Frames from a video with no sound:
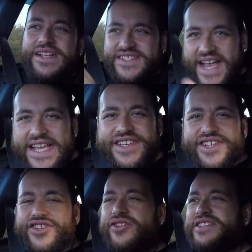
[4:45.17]

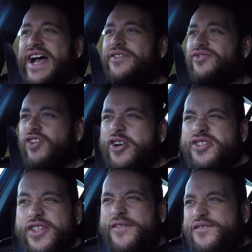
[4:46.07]
taking you down the road
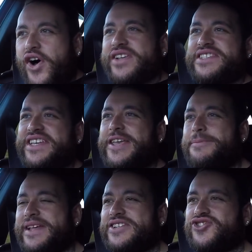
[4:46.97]
and the fight to keep
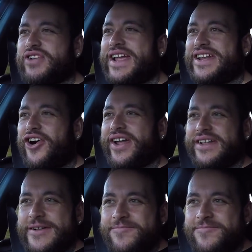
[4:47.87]
it in a straight line